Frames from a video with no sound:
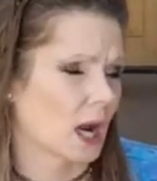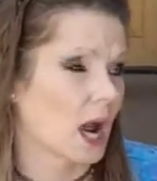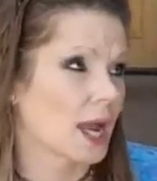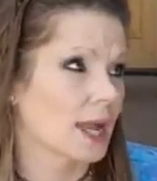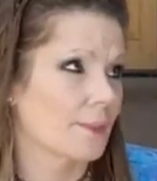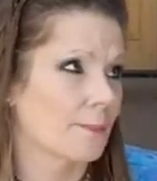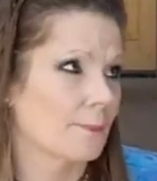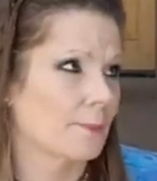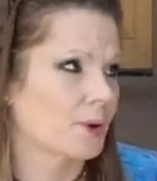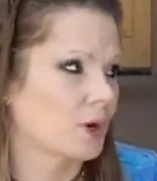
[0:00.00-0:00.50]
I
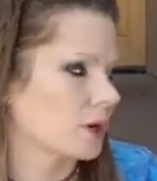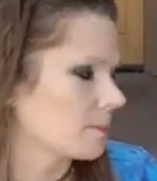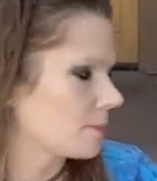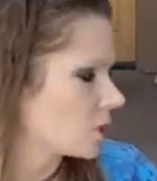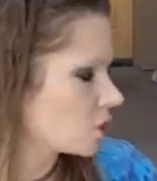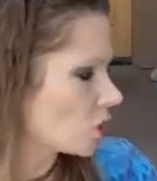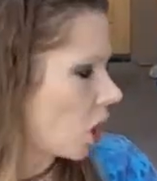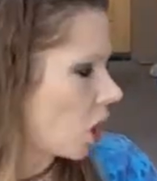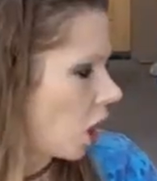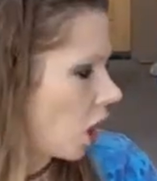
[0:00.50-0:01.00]
am pretty
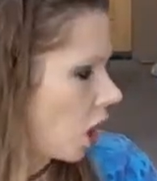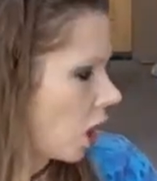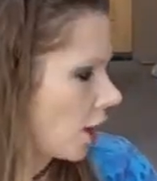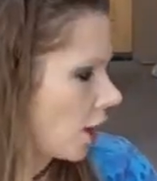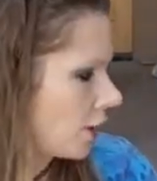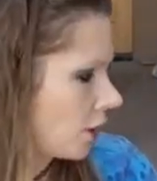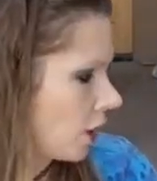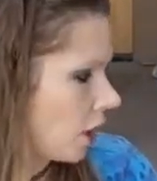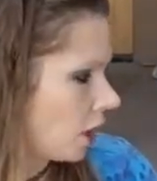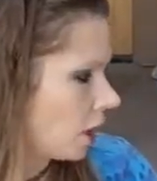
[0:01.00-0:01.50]
much
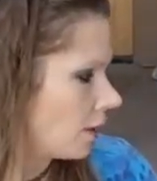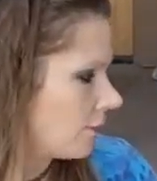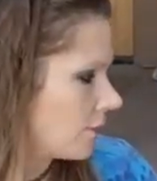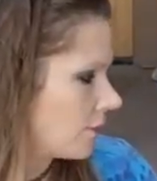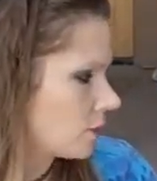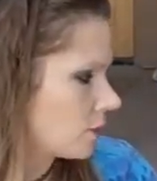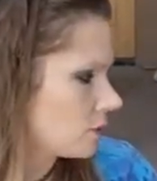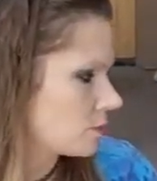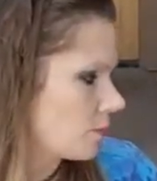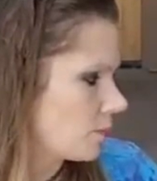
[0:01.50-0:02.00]
on all of
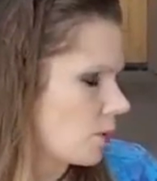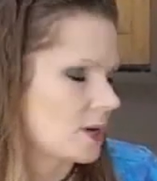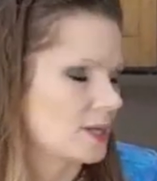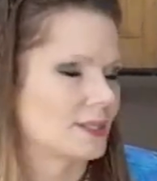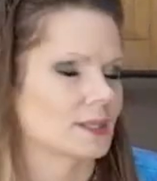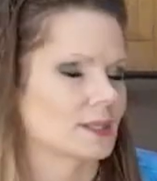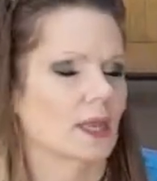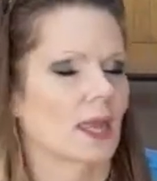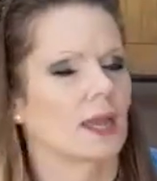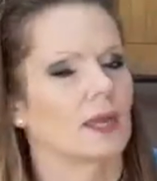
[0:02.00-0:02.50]
those
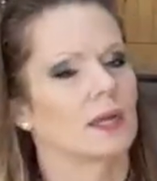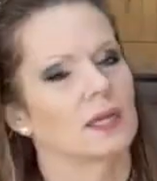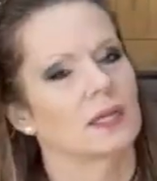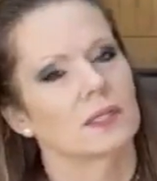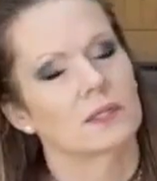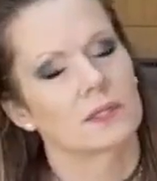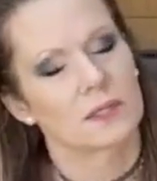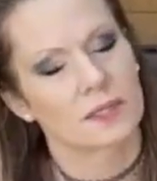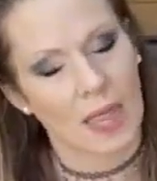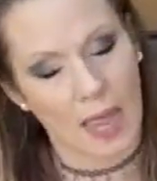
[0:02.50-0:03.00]
points
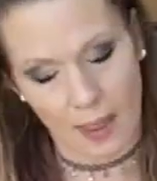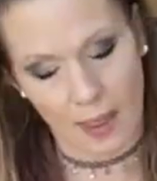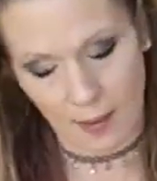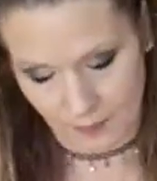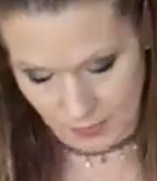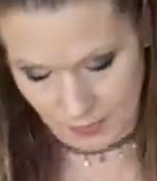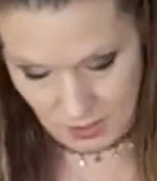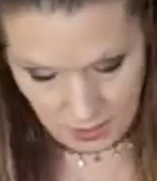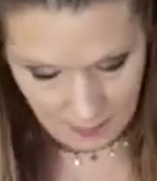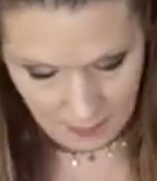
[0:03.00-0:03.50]

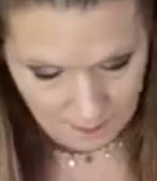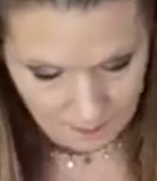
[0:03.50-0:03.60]
except